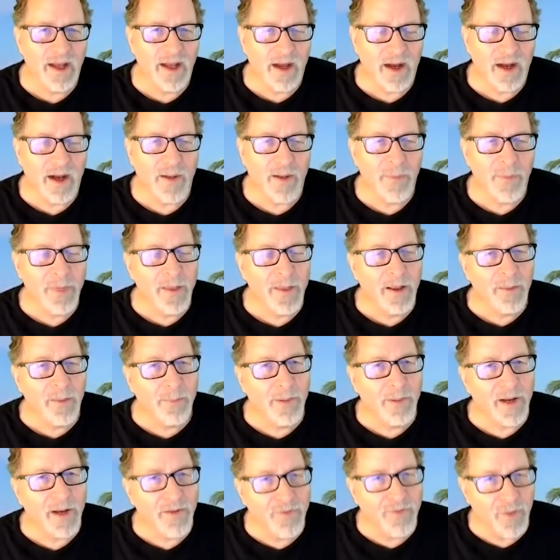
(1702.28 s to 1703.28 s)
Uh,
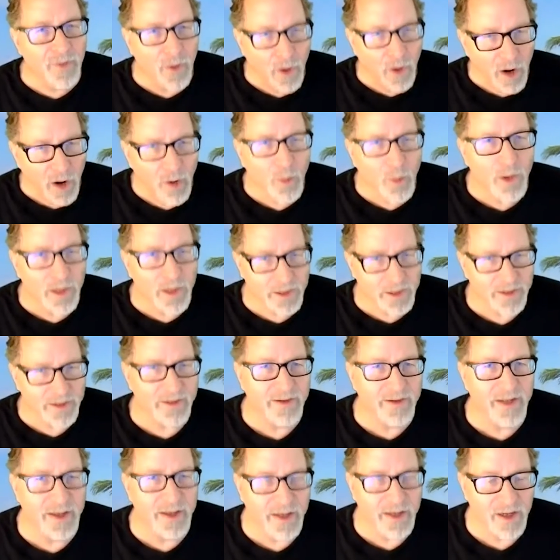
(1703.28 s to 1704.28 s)
but if you are willing to
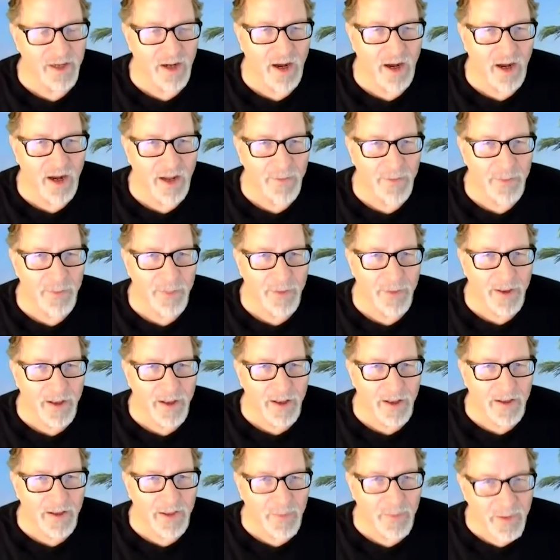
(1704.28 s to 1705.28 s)
take it on,
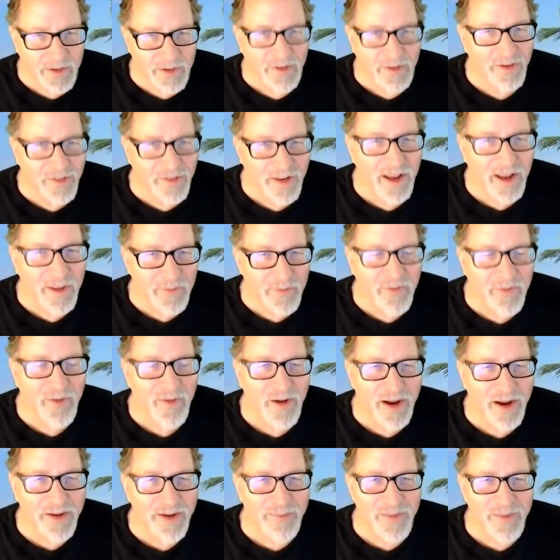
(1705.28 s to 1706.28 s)
let me just say up
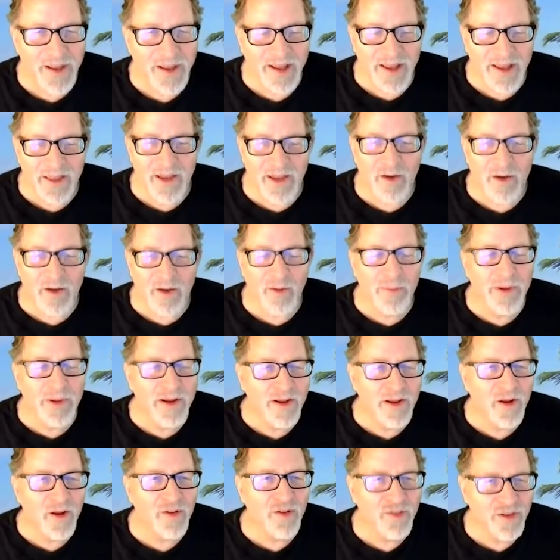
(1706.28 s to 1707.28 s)
front, there will
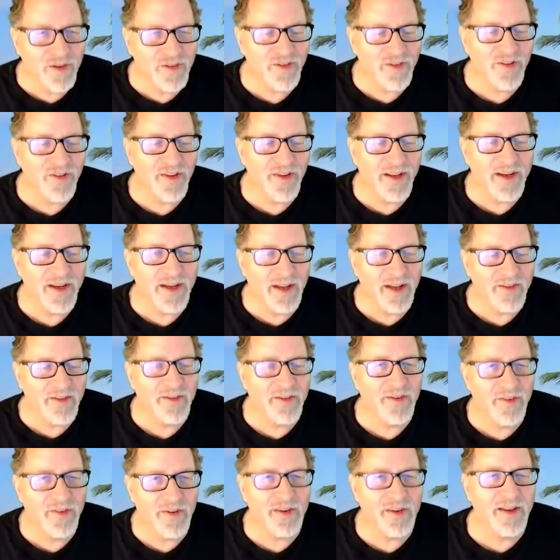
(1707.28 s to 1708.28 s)
be no such thing as
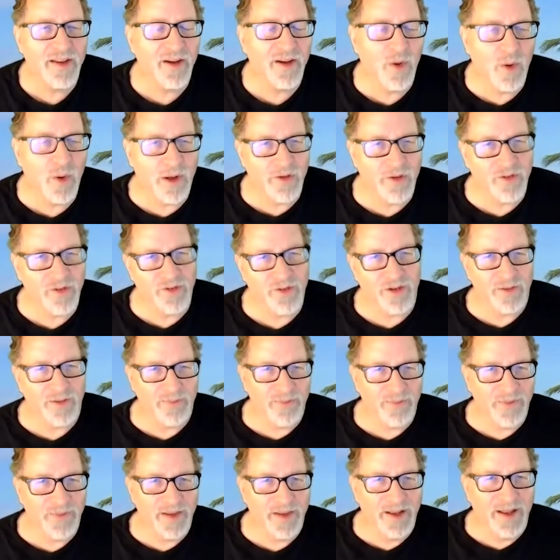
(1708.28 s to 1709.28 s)
a silly question.
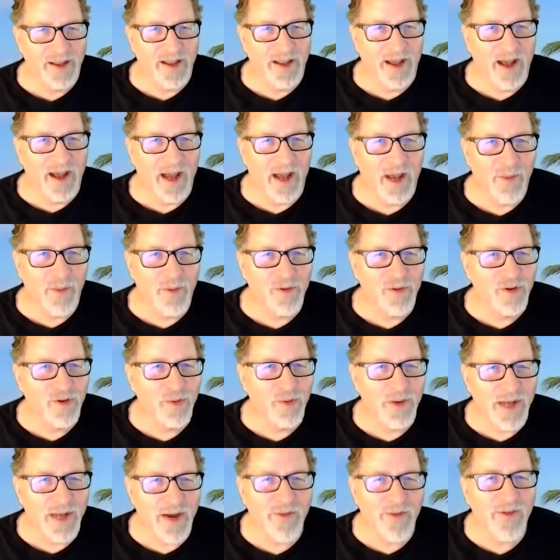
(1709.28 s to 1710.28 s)
I will do
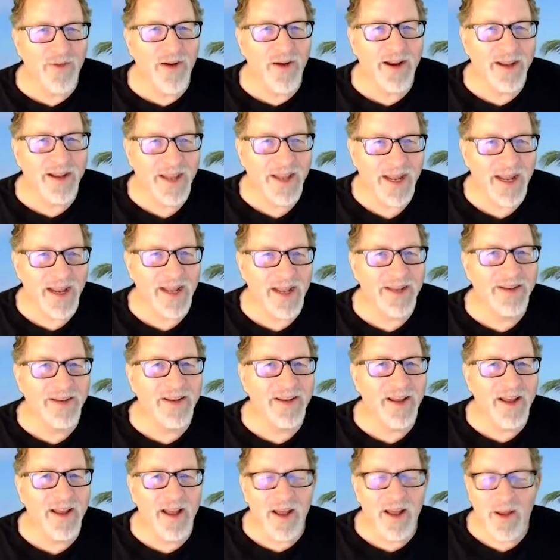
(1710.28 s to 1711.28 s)
whatever I can
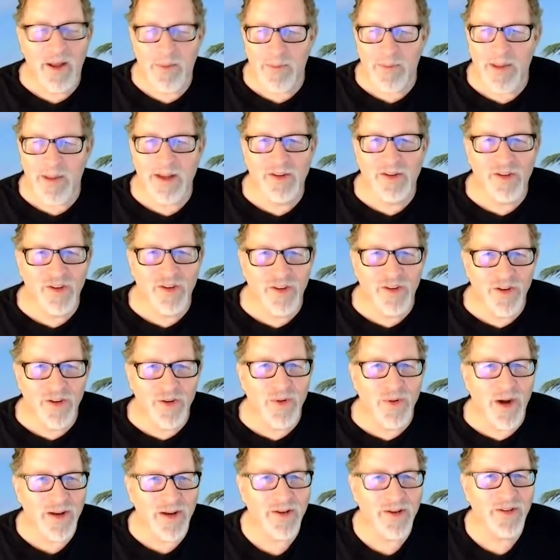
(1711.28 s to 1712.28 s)
to make sure
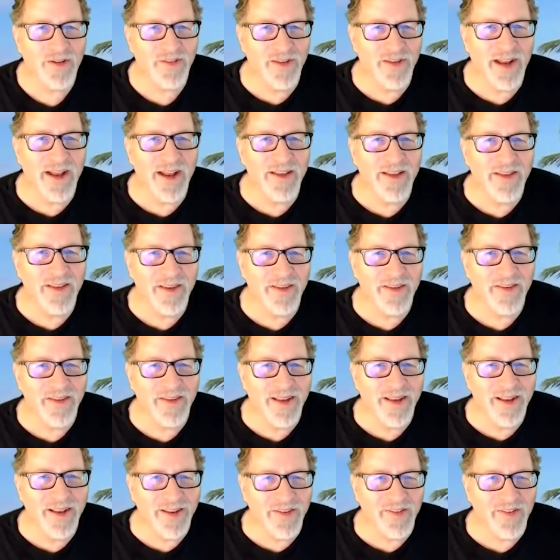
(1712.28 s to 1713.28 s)
you understand this
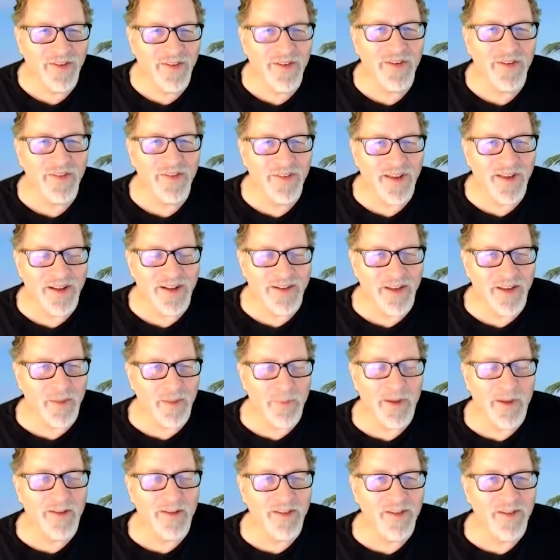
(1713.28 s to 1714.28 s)
skill set to the
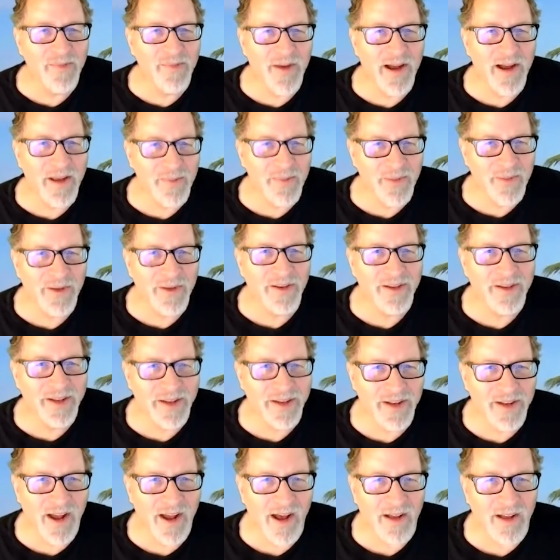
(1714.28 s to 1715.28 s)
best of my ability
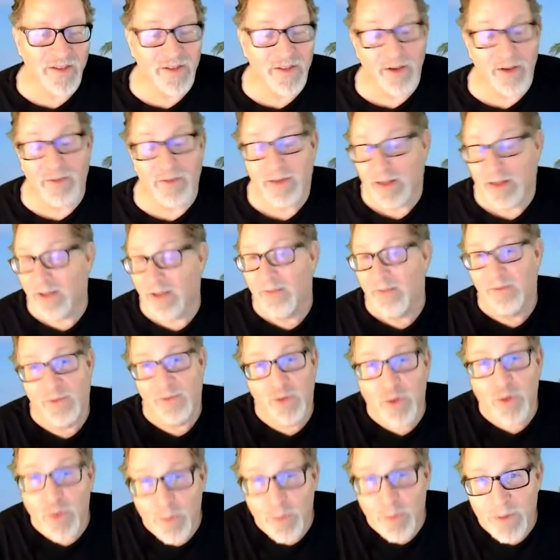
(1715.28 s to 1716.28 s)
and knowledge. And
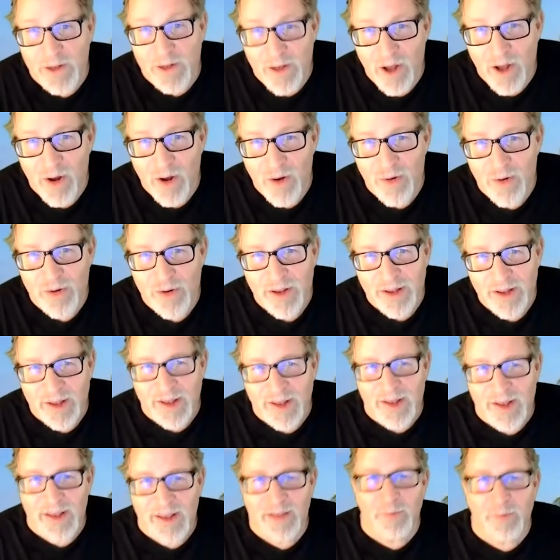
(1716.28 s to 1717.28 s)
truth be known,
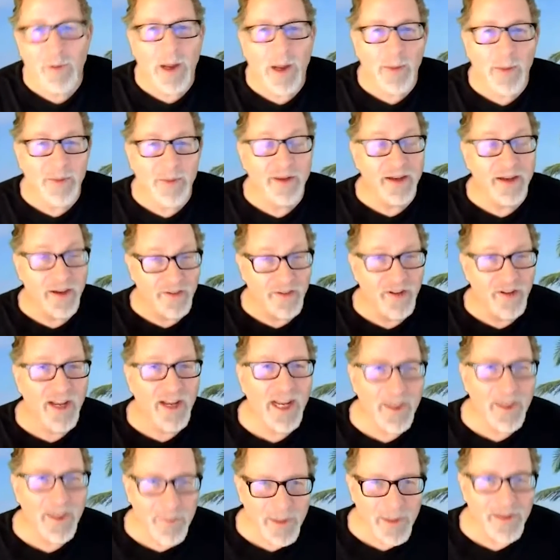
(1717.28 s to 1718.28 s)
it's probably going to
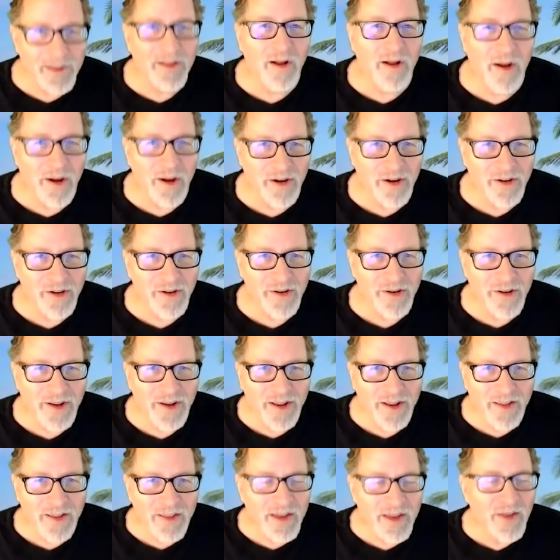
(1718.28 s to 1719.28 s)
take me longer
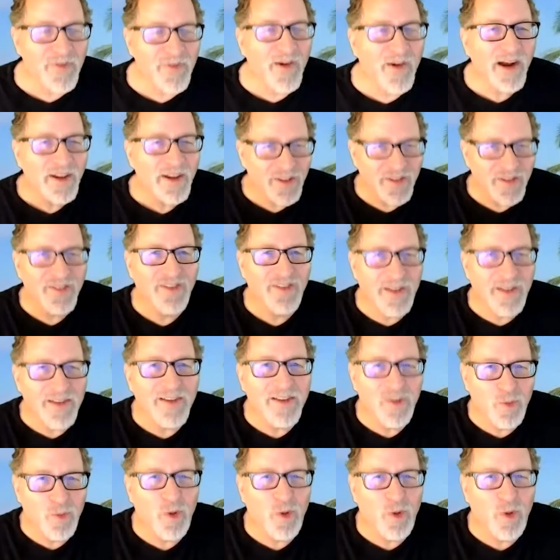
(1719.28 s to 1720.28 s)
than if I just did
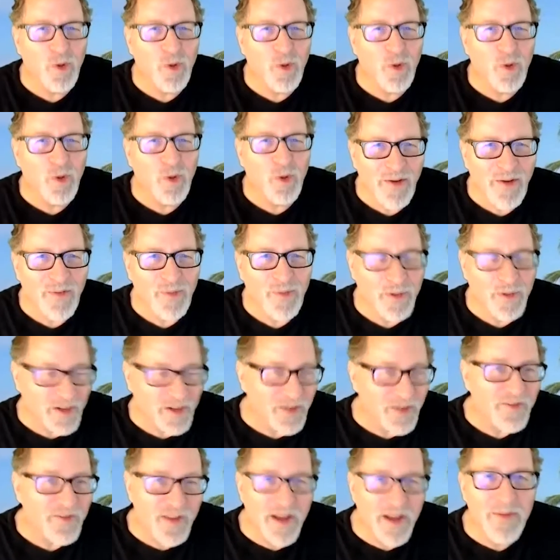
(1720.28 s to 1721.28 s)
this work myself,
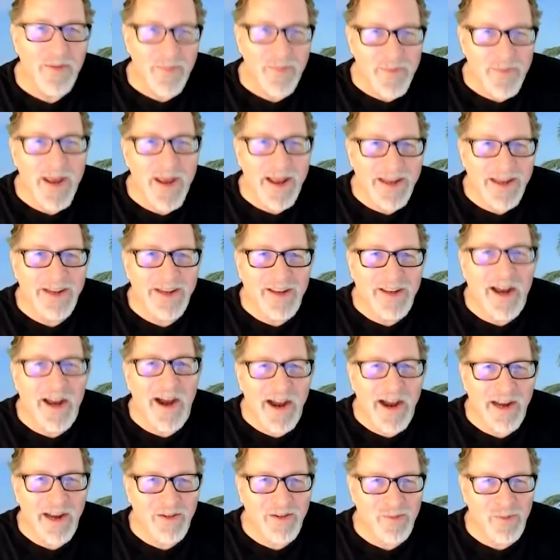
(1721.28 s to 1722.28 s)
which I've done many
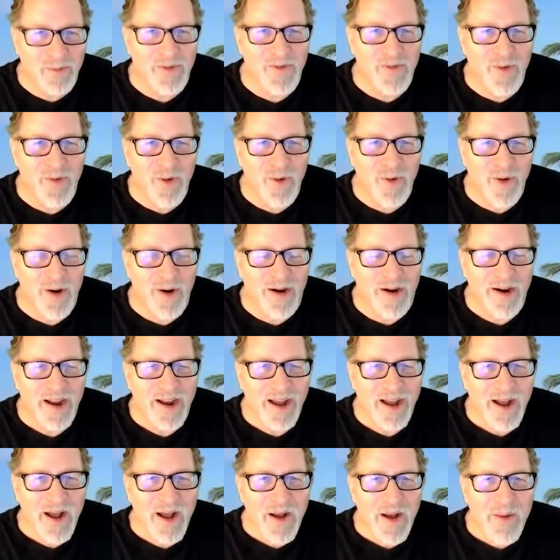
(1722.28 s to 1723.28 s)
times before.
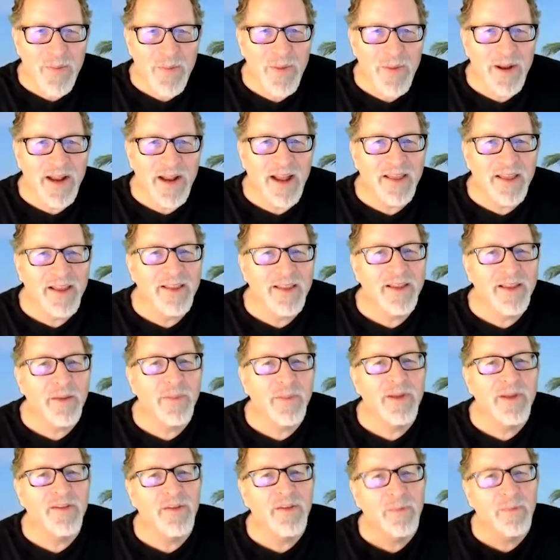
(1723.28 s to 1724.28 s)
But I think there'll
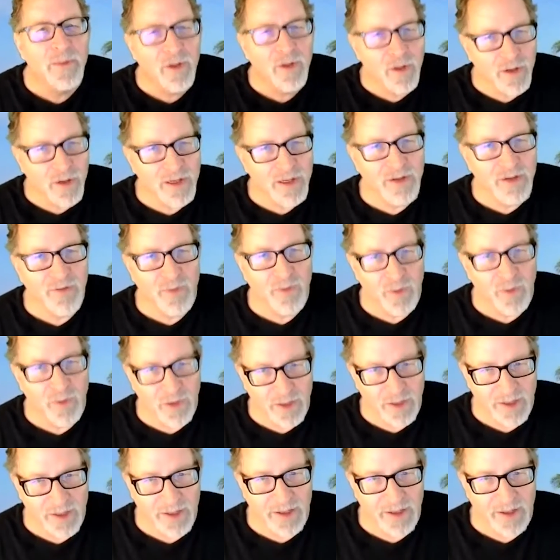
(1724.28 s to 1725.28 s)
be some learning for
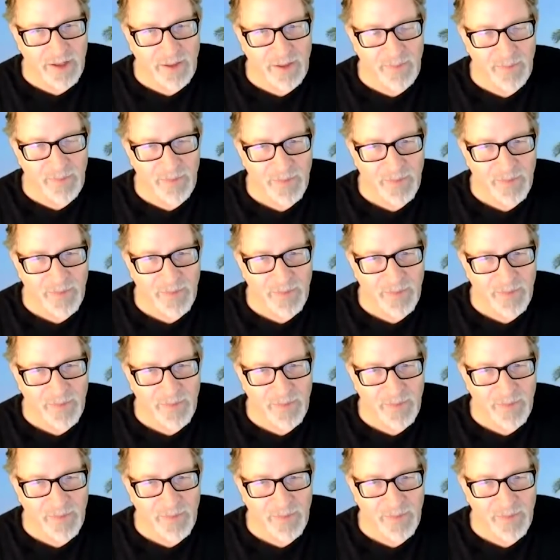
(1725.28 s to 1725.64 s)
you here.